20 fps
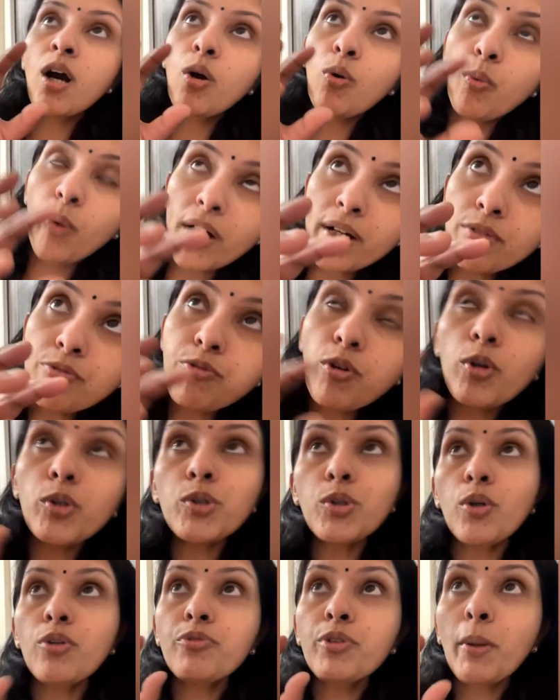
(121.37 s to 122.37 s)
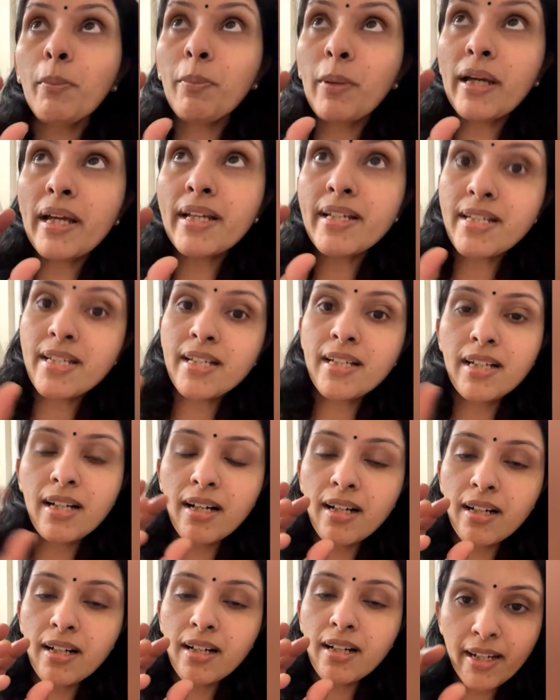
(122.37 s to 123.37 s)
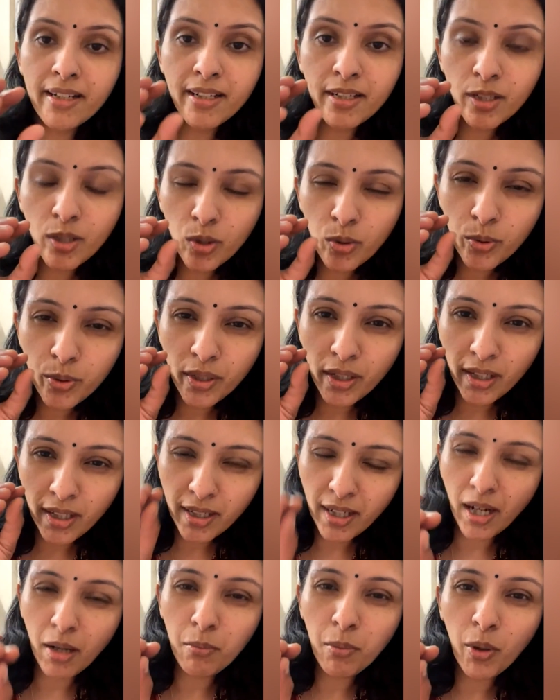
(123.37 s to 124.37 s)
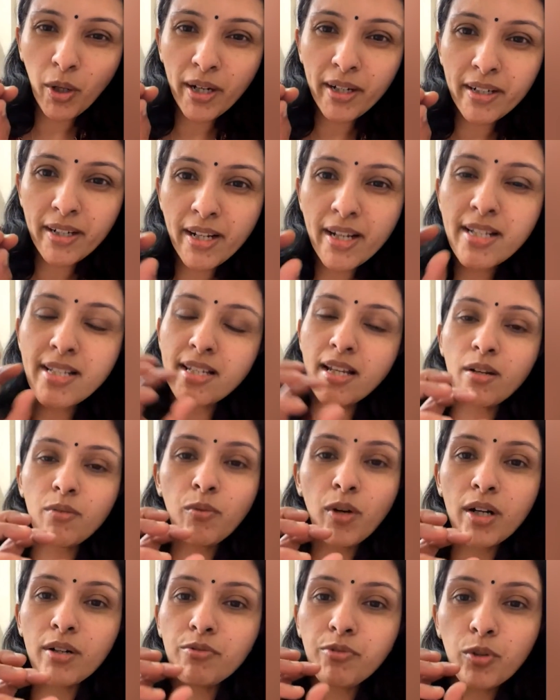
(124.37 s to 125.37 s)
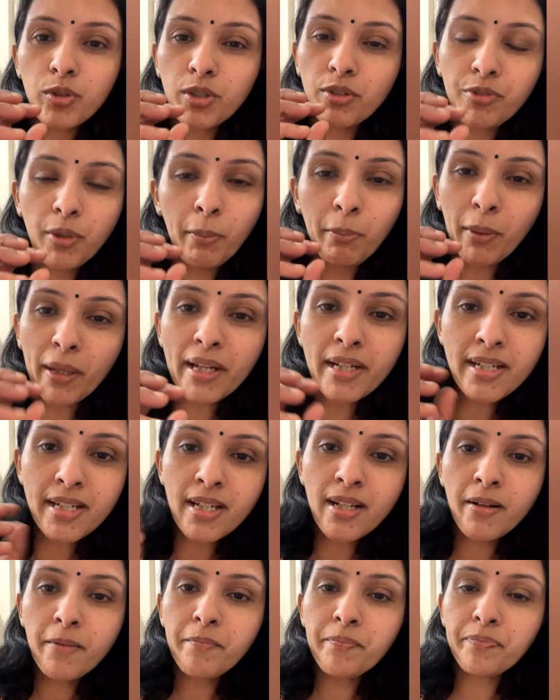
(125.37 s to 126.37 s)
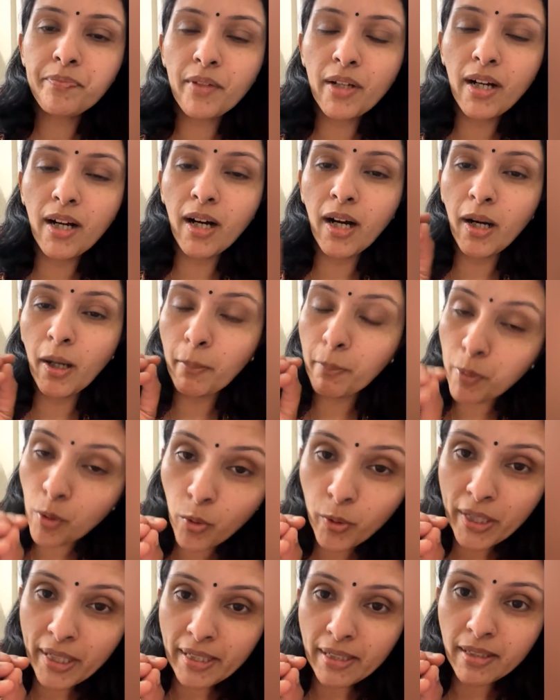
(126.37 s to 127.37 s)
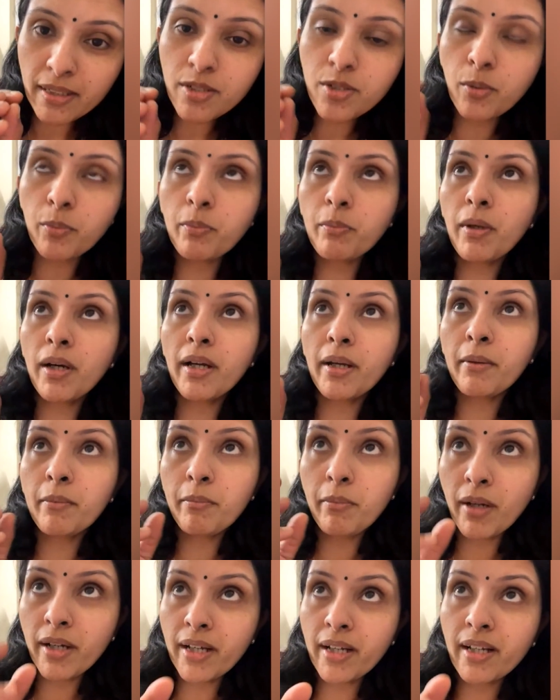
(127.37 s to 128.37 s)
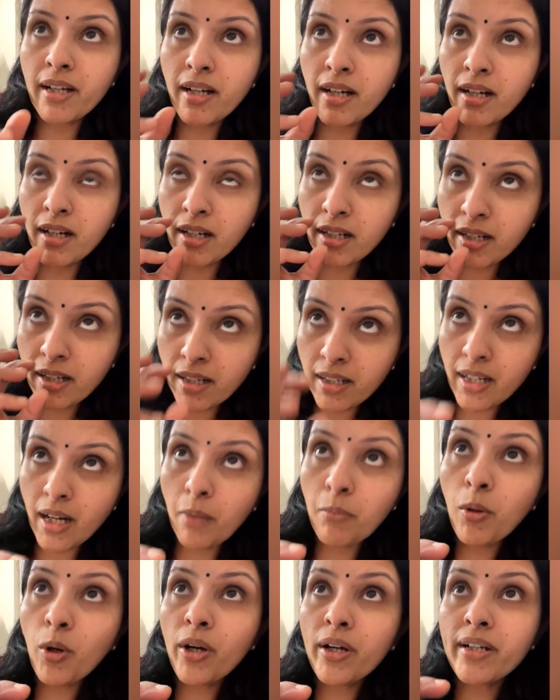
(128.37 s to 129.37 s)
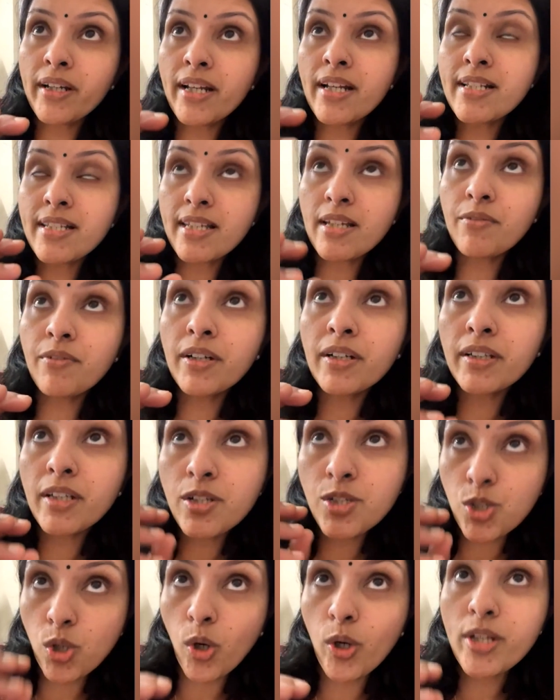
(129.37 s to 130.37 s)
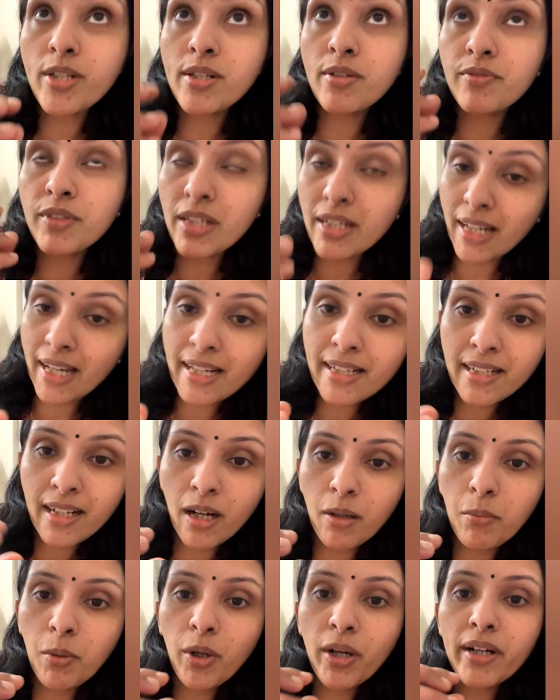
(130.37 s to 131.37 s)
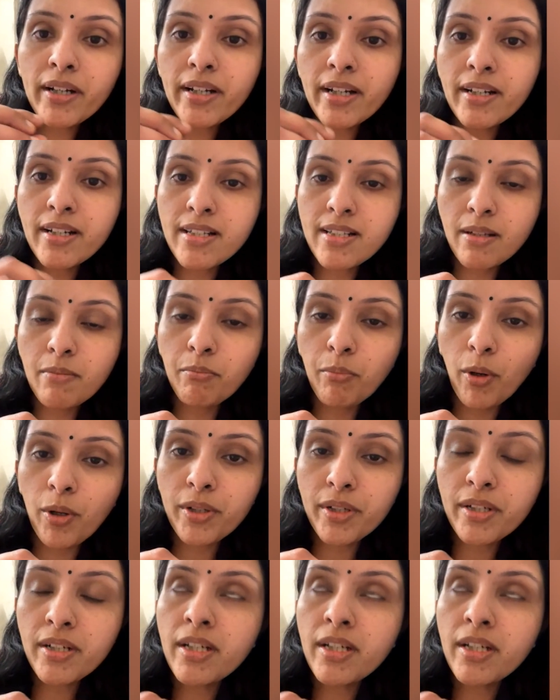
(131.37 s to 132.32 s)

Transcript: One fourth of your plate uh, can include uh, carbohydrates and one fourth of your plate uh, protein. So by, by uh, uh, carbohydrates, even the choice of the right carbohydrate is important.